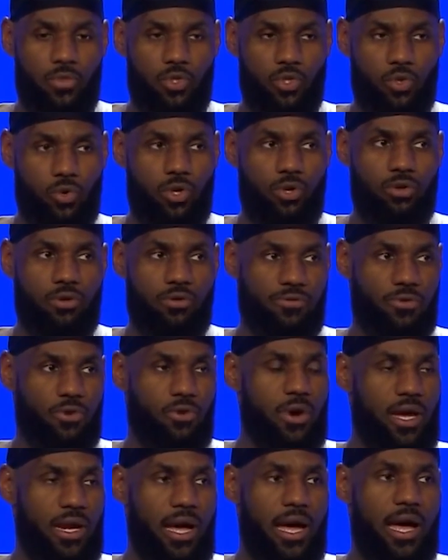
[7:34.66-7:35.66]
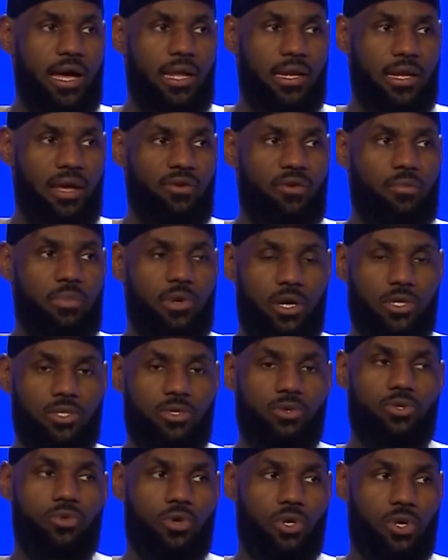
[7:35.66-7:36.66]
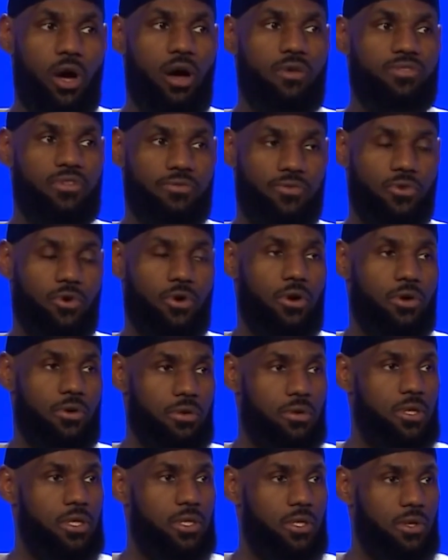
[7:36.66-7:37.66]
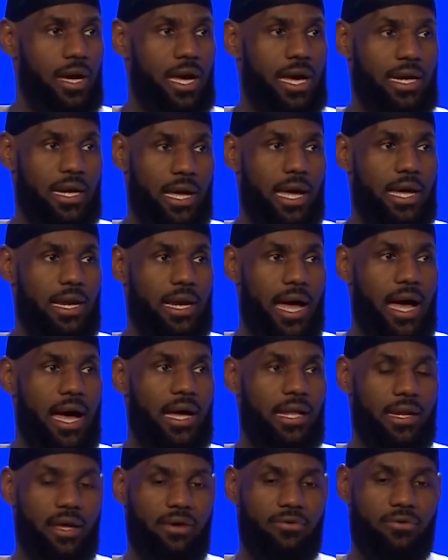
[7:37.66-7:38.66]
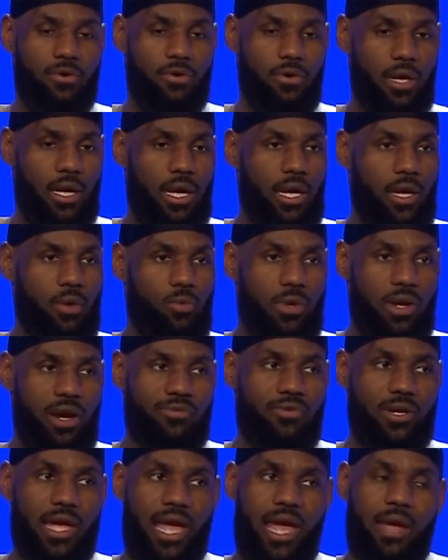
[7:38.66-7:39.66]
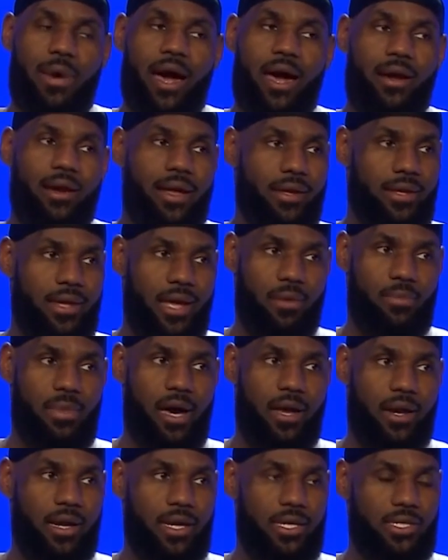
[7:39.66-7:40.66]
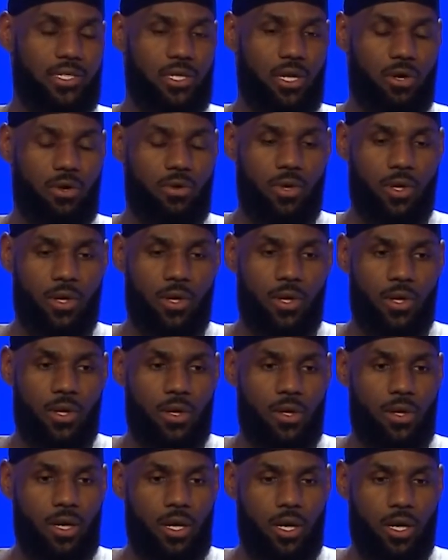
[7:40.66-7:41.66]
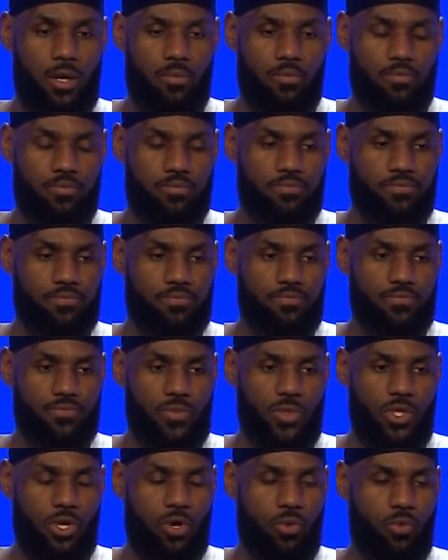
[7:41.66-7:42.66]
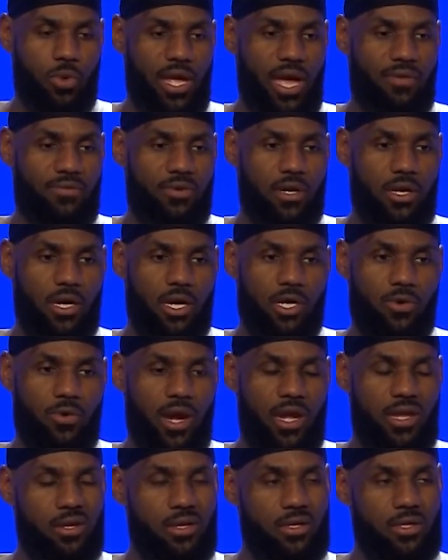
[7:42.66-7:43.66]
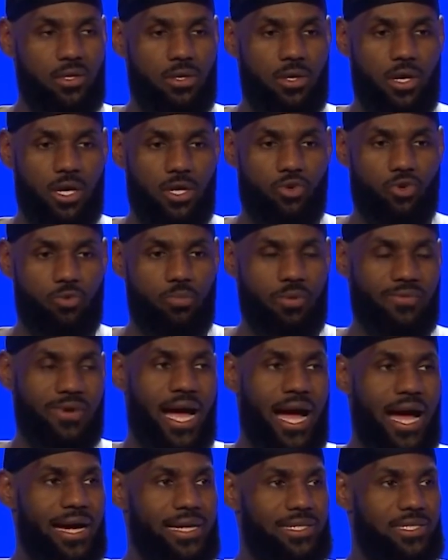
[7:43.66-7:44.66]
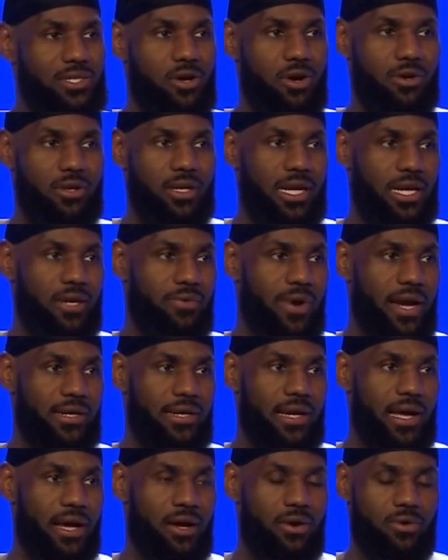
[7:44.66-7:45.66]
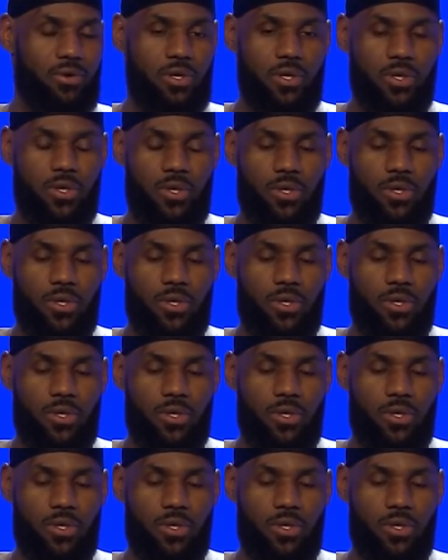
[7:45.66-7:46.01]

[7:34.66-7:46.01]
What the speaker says: Do it on the floor at a high level, but also do it off the floor, you know, at a high level. And whatever came out of that came out of that. So, you know, we have a great young group of guys in our league right now